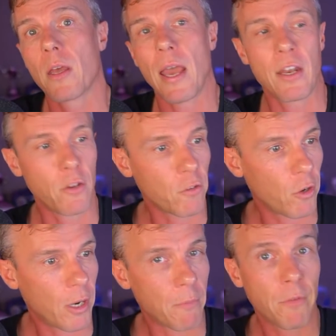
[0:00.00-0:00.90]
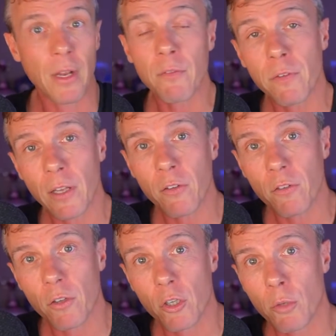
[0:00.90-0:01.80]
and you sign up for
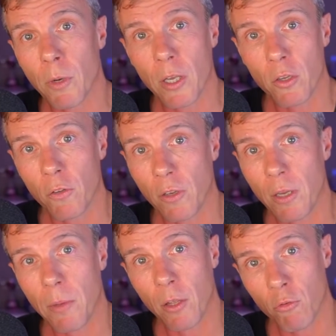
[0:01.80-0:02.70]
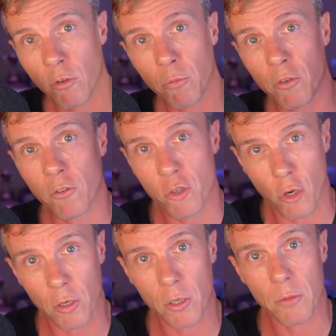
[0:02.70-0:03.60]
Netflix, you might use an email address which is
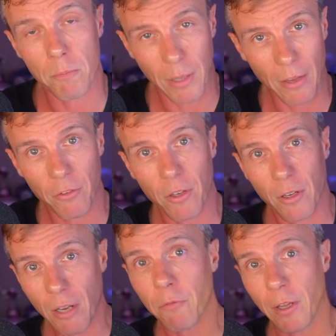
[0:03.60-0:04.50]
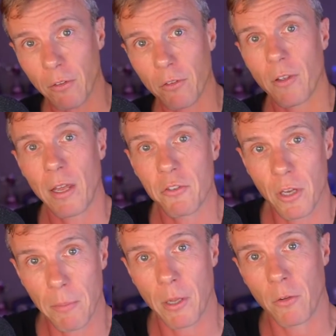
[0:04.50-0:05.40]

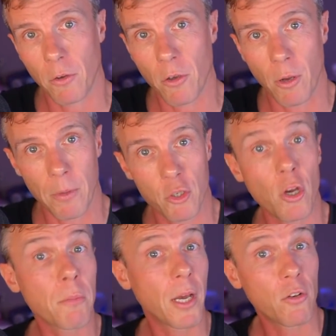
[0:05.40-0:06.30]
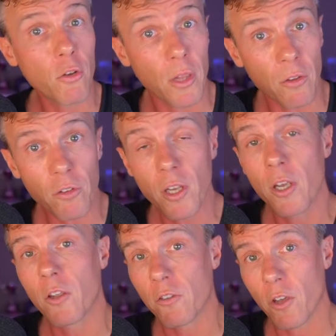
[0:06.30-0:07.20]
john+netflix@gmail.com. And John might do this
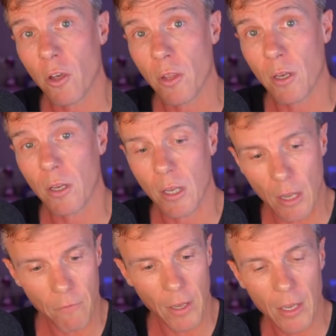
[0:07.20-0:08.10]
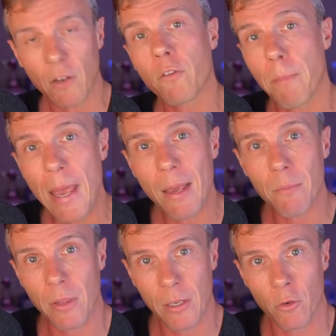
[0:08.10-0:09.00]
so that if he gets
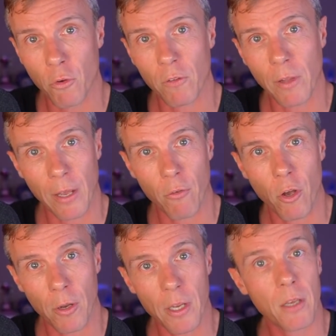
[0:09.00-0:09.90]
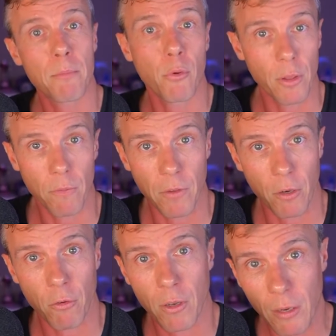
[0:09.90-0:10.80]
spammed to that address later on, he can point the
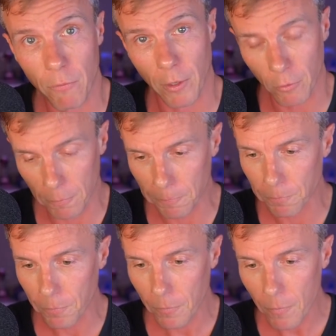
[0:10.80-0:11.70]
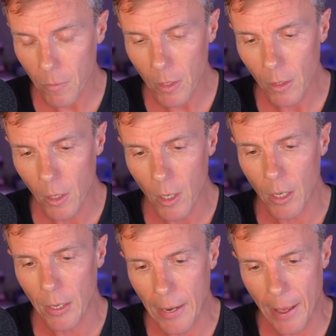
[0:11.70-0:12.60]
finger at Netflix.
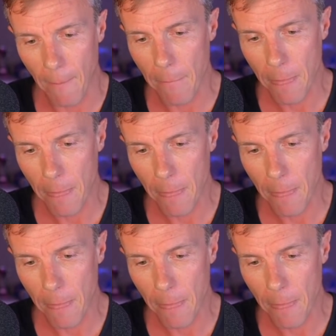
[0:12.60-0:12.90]
Now,